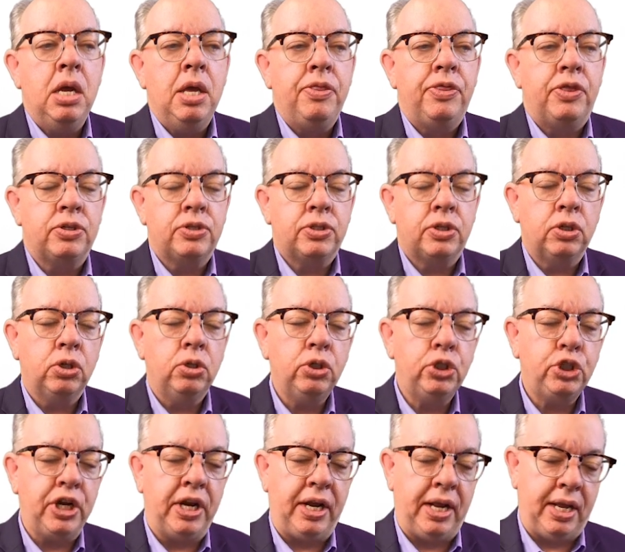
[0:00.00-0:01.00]
The
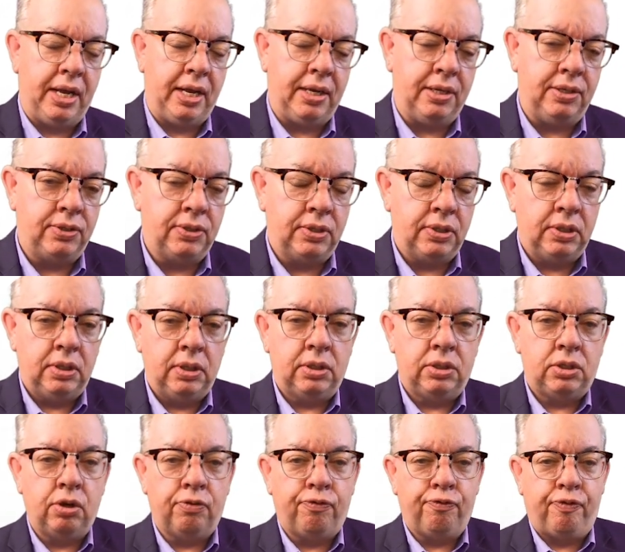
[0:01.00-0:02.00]
solution is
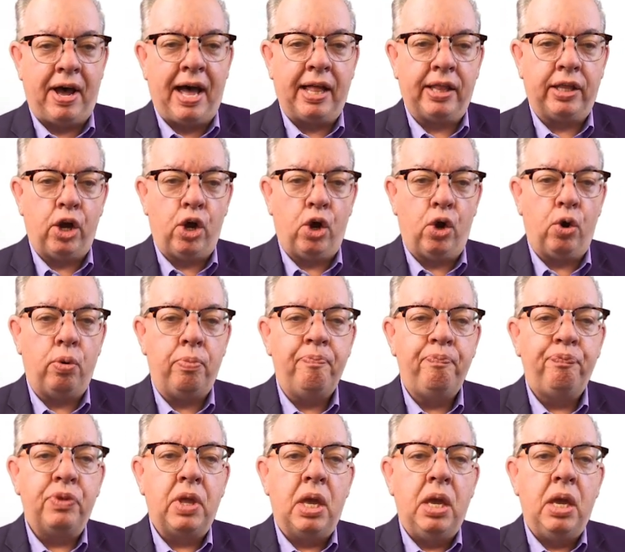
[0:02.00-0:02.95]
to follow